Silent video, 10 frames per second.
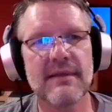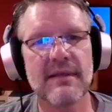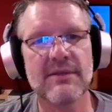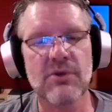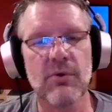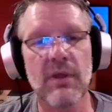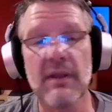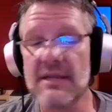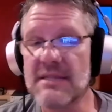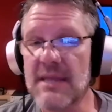so a
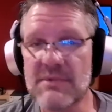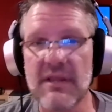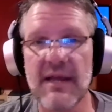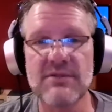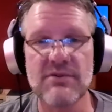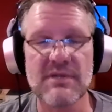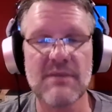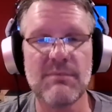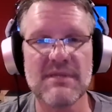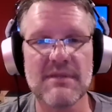lot of times clients will
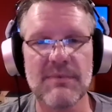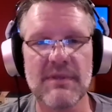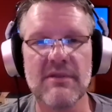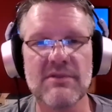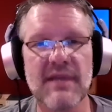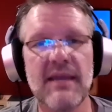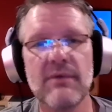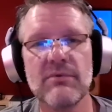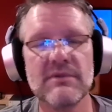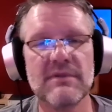send me something and they'll say,
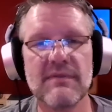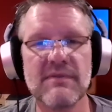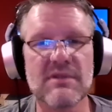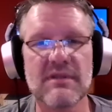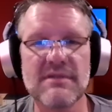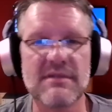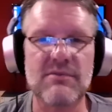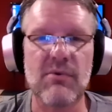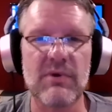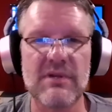"Hey, give this a listen. This is
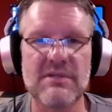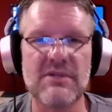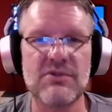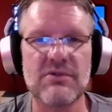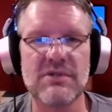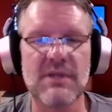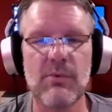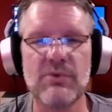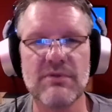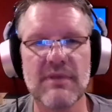what we're going to send you. Just tell me
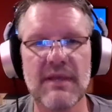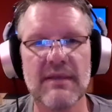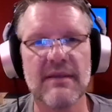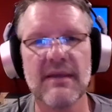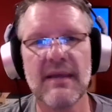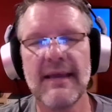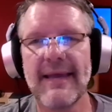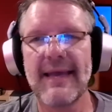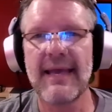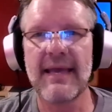what you think."
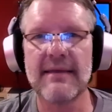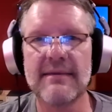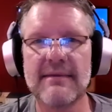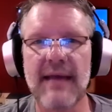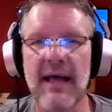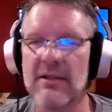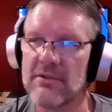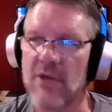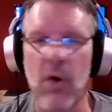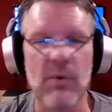And I'll
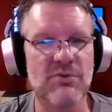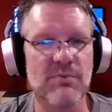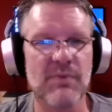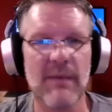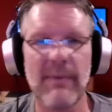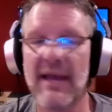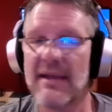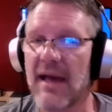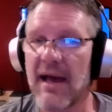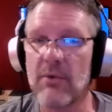always reply back,
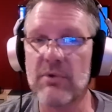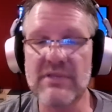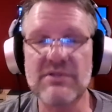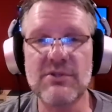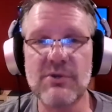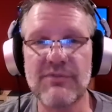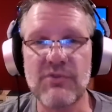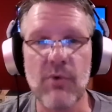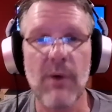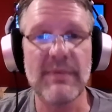"I will listen to it if
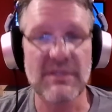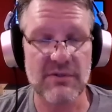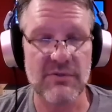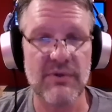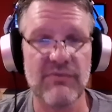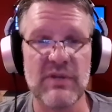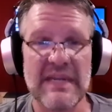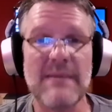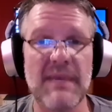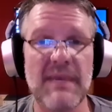you want me to. If you
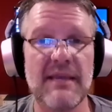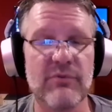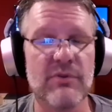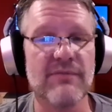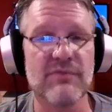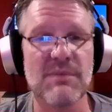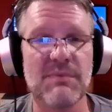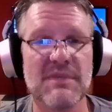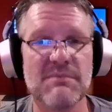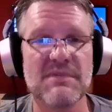need me, if you're looking for
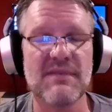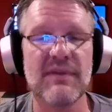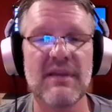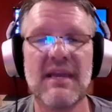something specific,